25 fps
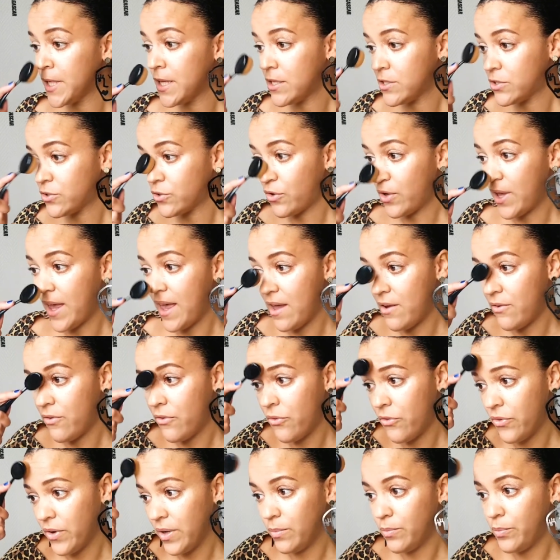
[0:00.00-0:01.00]
So
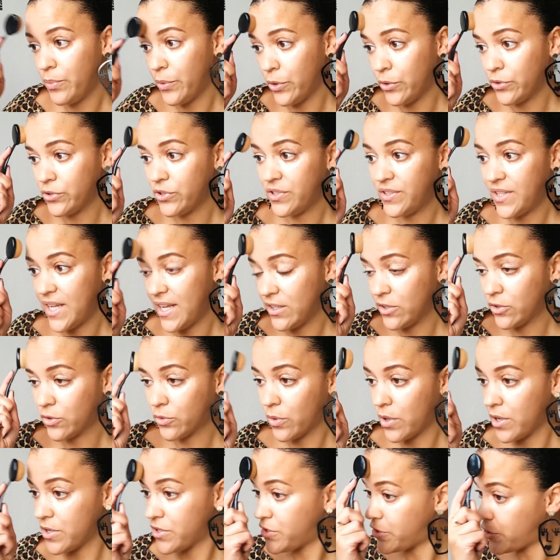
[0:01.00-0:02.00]
every boat that
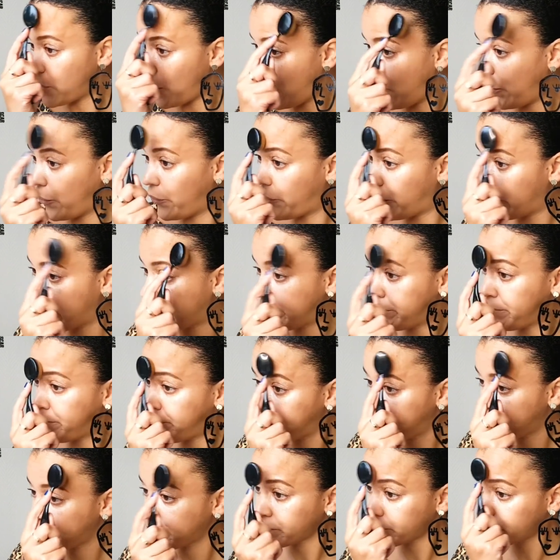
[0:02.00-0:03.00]
crossed over
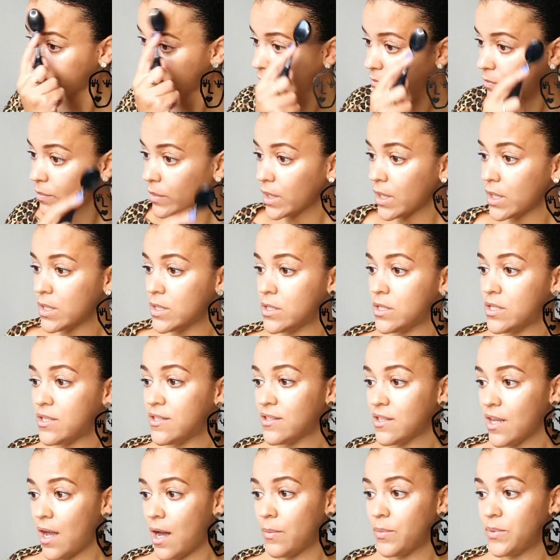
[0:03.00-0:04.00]

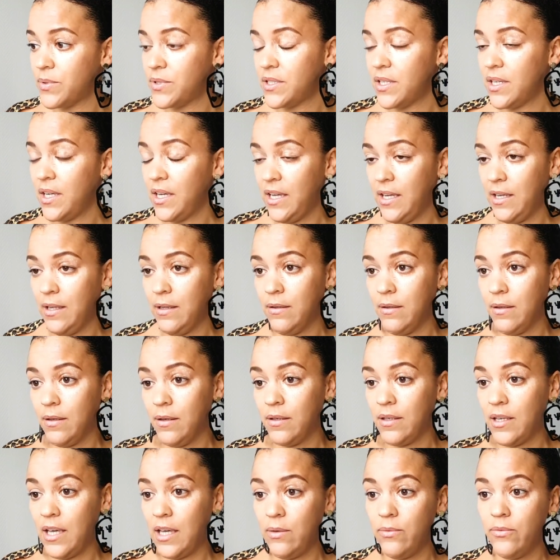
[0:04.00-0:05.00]
stopped in
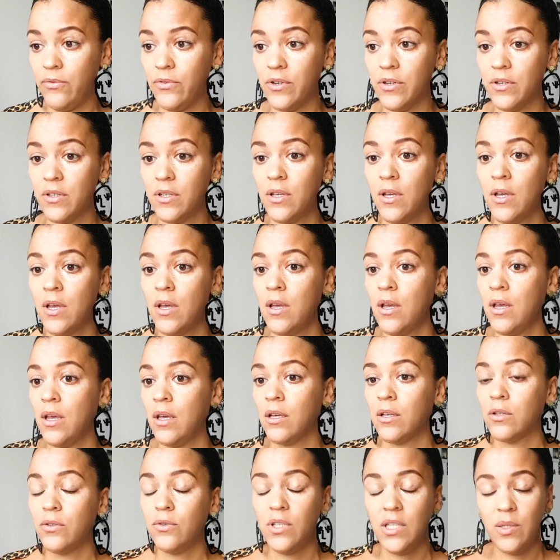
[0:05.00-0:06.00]
Cape Verde,
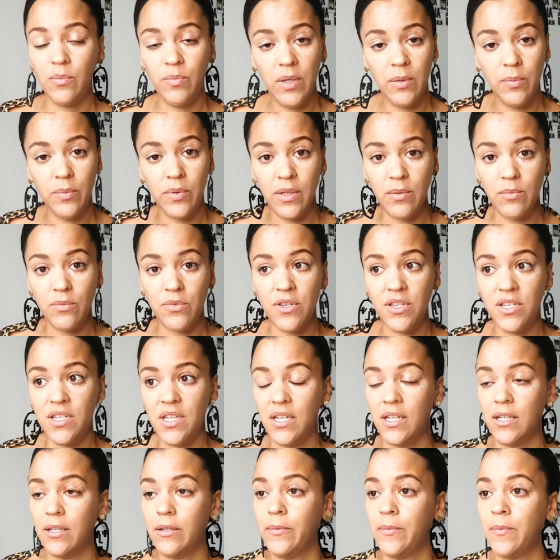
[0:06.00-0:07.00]
including people in
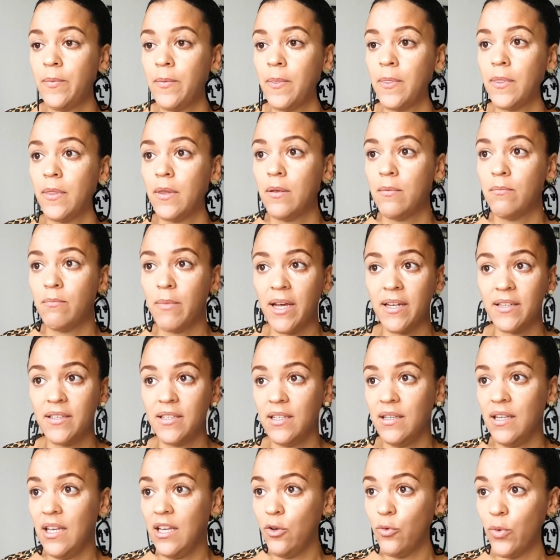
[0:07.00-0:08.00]
Brazil,
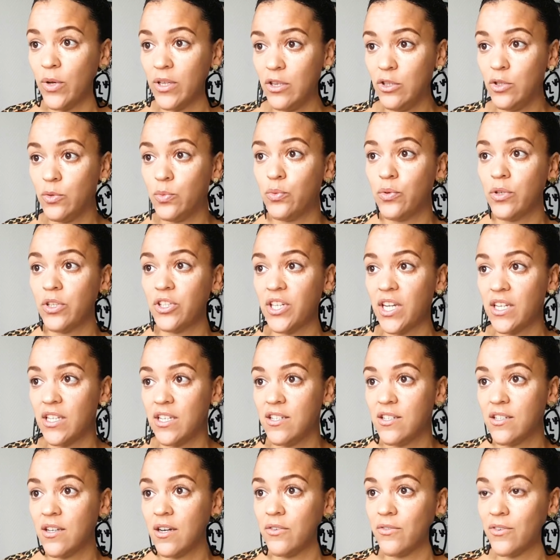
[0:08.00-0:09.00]
Martinique, Guadeloupe, which I
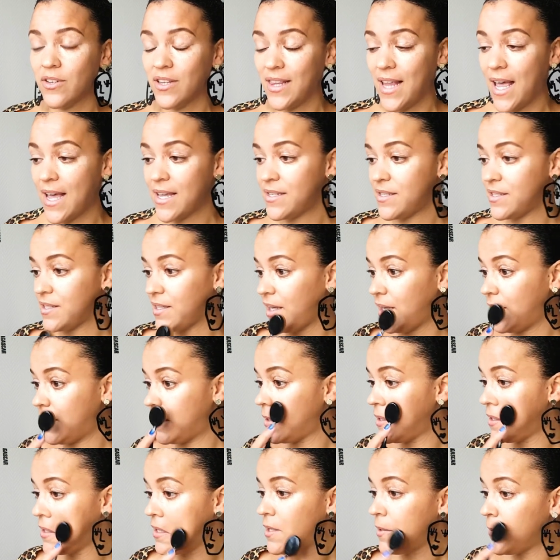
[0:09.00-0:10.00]
discovered last year.
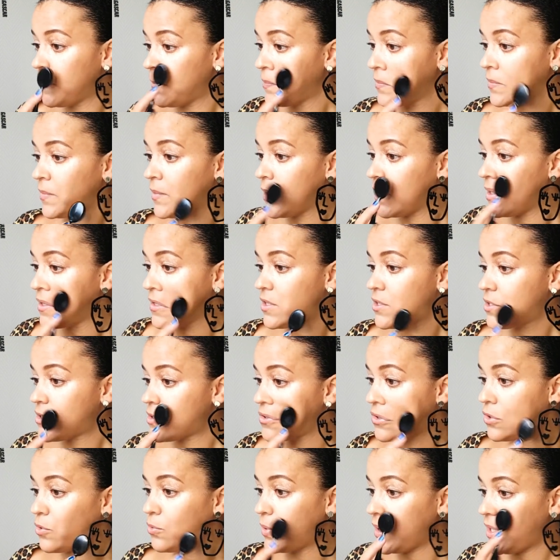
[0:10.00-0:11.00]

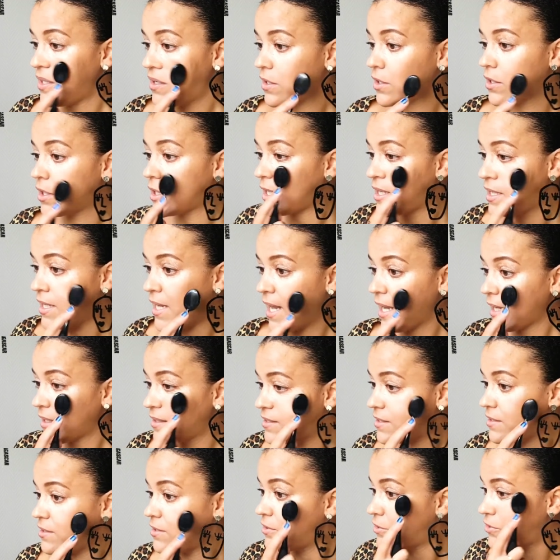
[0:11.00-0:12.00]
So we are
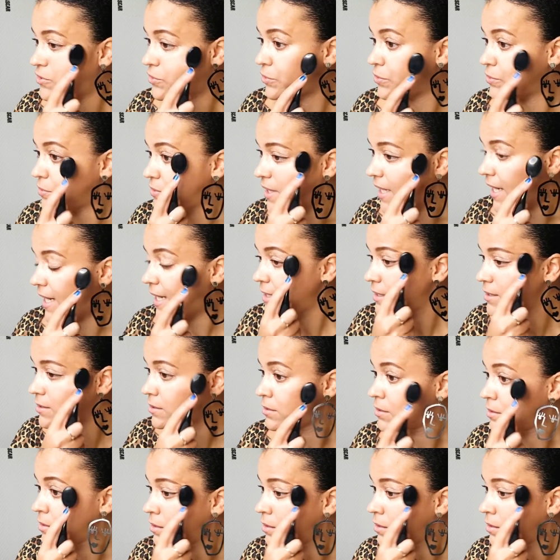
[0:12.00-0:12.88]
connected through that.